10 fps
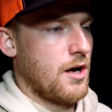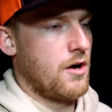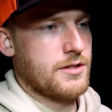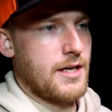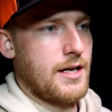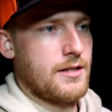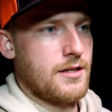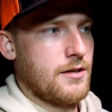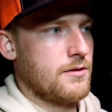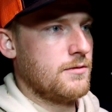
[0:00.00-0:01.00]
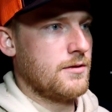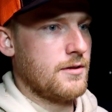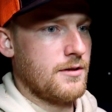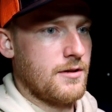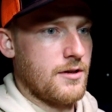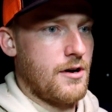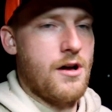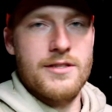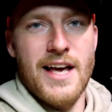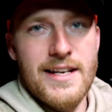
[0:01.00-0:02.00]
All you got to do, or
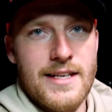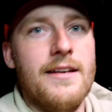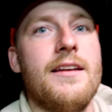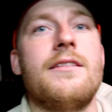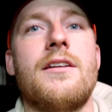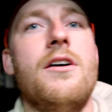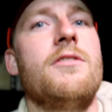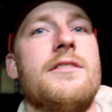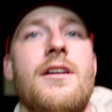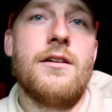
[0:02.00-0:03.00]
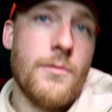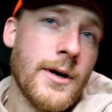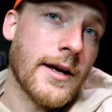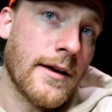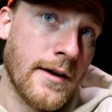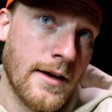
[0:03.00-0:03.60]
all I did, and the code has gone away